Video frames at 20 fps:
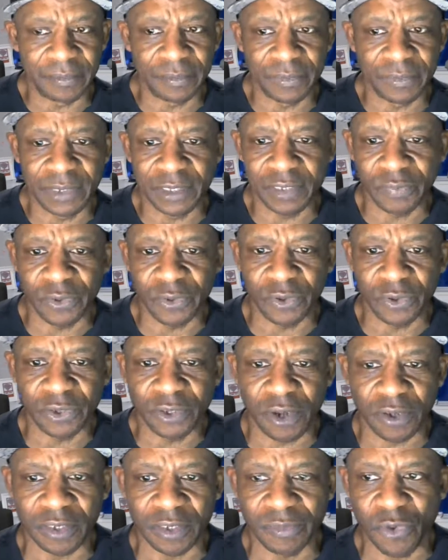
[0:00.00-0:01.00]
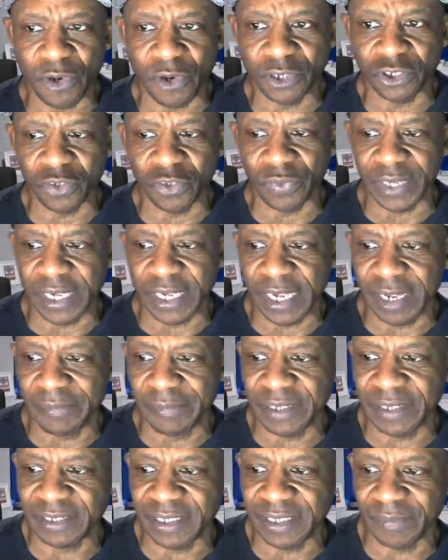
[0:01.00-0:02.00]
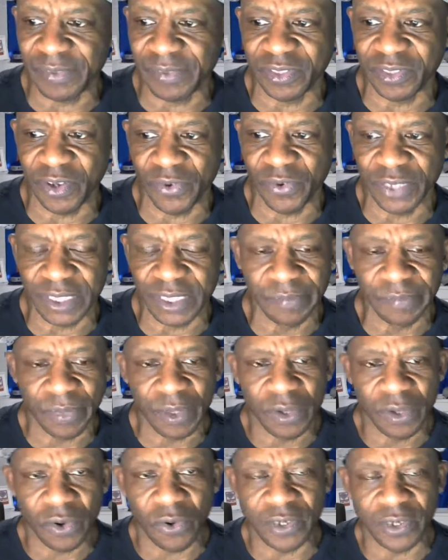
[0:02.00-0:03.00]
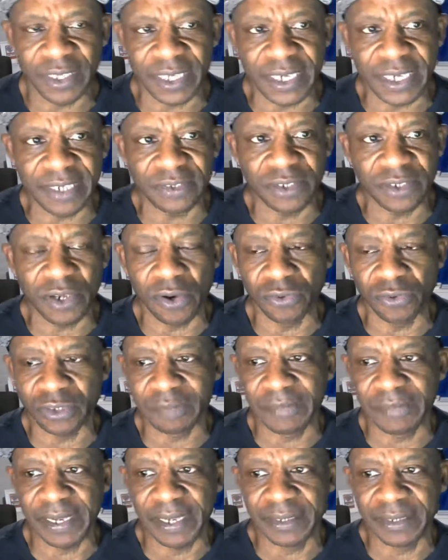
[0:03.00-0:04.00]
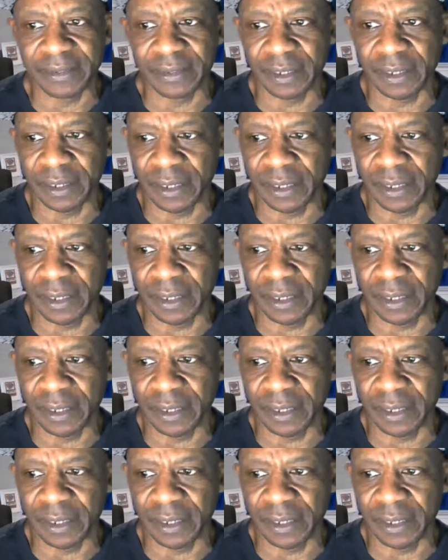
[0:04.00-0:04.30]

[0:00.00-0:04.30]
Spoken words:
Knicks Real Talk, the morning show. We here, man, 7:30 on the East Coast, man.